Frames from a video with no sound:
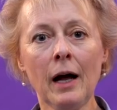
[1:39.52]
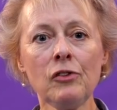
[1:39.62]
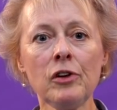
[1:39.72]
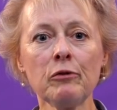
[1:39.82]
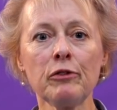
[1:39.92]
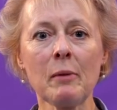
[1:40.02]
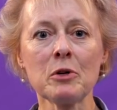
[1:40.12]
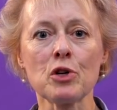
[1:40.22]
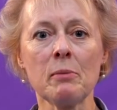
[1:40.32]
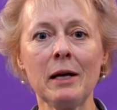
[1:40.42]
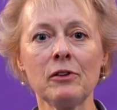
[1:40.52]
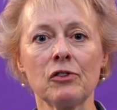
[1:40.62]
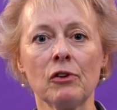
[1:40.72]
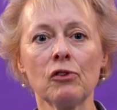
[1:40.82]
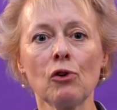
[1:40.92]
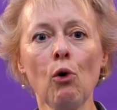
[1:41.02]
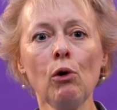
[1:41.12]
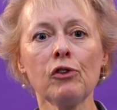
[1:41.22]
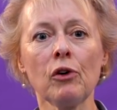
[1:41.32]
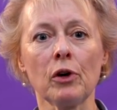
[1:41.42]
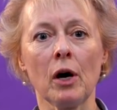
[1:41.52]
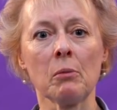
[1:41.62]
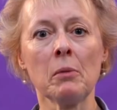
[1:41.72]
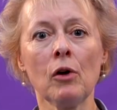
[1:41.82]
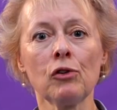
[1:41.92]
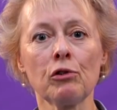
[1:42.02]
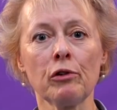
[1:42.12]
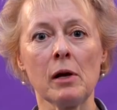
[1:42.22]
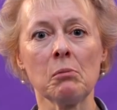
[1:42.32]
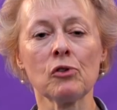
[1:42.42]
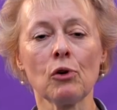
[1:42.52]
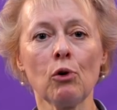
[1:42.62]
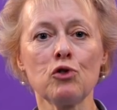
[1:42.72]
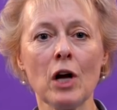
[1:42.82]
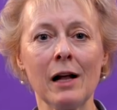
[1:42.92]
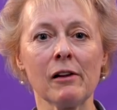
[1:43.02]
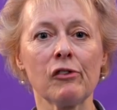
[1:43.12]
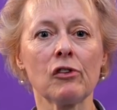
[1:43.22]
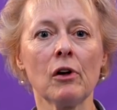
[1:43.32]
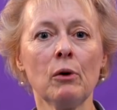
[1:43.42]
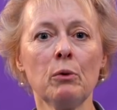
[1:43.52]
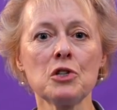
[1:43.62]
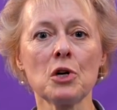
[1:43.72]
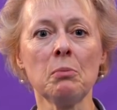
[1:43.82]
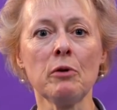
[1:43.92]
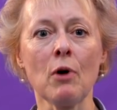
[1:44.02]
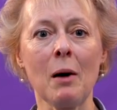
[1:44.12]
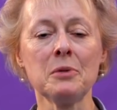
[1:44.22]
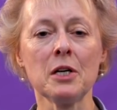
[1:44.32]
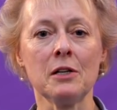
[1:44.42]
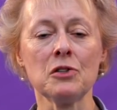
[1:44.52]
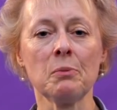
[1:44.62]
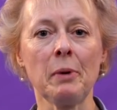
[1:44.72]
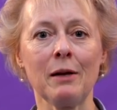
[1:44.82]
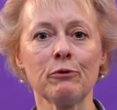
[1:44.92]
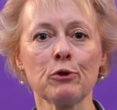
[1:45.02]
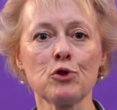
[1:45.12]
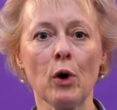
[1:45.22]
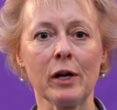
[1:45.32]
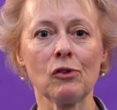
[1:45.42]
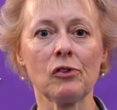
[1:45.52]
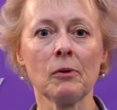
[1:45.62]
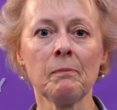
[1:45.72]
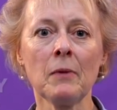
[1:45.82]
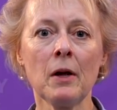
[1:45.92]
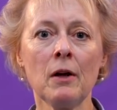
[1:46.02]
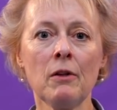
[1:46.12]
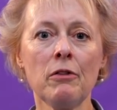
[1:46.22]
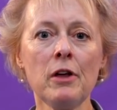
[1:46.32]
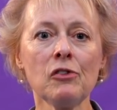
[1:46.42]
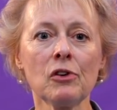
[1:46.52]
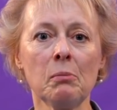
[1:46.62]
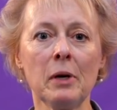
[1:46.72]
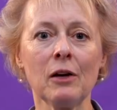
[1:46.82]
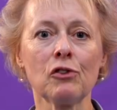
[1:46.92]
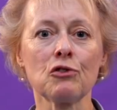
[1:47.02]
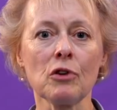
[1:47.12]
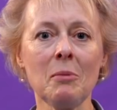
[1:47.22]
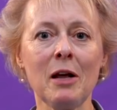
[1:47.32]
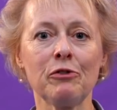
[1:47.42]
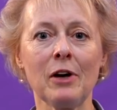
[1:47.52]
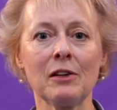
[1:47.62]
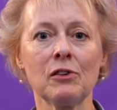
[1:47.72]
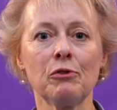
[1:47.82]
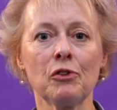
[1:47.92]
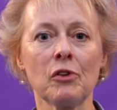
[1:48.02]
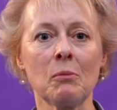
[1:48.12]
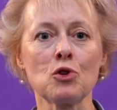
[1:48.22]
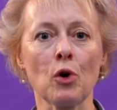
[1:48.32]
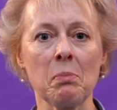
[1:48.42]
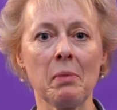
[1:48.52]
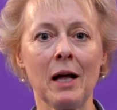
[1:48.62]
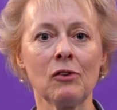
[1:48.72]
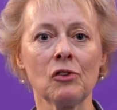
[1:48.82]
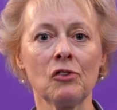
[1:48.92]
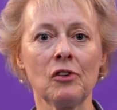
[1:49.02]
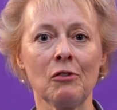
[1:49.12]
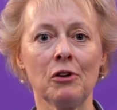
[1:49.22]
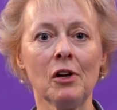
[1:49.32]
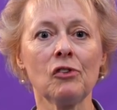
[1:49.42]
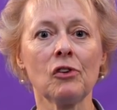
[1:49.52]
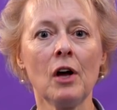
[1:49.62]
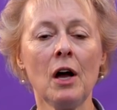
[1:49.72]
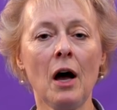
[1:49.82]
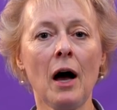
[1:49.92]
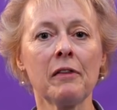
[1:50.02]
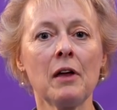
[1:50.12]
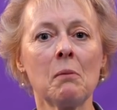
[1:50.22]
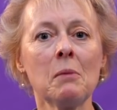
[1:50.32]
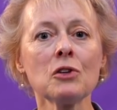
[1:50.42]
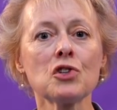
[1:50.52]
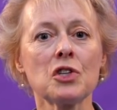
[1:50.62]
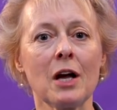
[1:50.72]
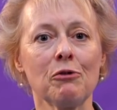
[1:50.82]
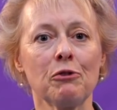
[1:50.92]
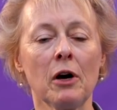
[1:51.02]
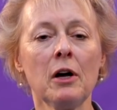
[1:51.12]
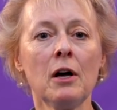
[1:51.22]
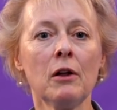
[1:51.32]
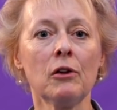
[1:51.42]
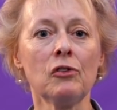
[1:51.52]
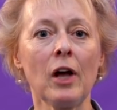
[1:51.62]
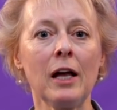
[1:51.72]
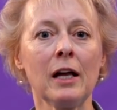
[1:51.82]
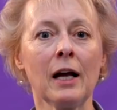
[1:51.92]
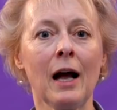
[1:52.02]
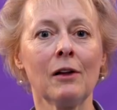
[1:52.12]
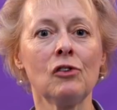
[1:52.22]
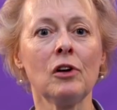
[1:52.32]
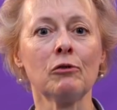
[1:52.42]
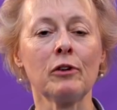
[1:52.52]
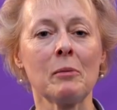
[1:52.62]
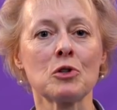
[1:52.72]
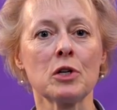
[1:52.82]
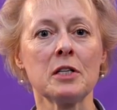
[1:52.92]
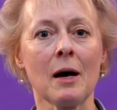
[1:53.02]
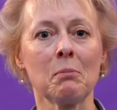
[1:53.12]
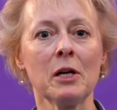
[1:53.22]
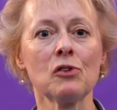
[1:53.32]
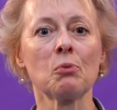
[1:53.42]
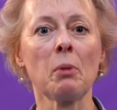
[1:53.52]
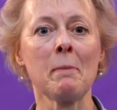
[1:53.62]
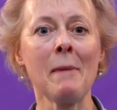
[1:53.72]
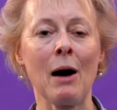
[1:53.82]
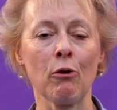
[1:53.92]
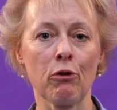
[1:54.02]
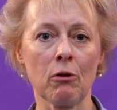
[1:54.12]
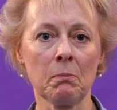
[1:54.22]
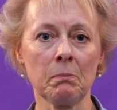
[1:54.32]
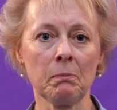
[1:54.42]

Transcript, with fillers: Anti-inflammatory medicines also come as creams or gels, which can be rubbed into painful joints. These can be extremely effective for some joint pains and stiffness, and they are much safer than taking anti-inflammatory tablets by mouth.